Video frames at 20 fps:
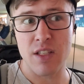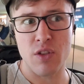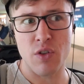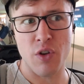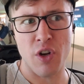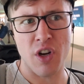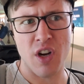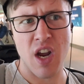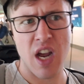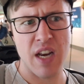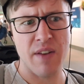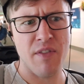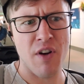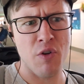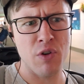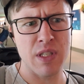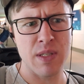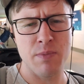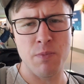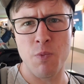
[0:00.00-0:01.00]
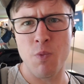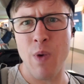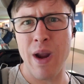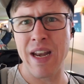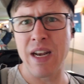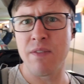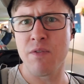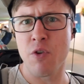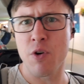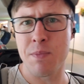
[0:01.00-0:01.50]
So you're kind of always
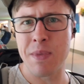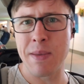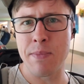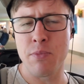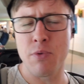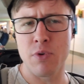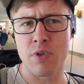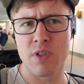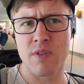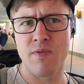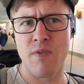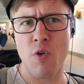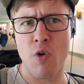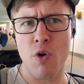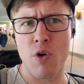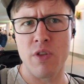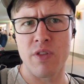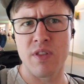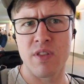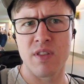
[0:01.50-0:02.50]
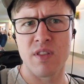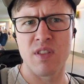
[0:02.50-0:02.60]
waiting for people for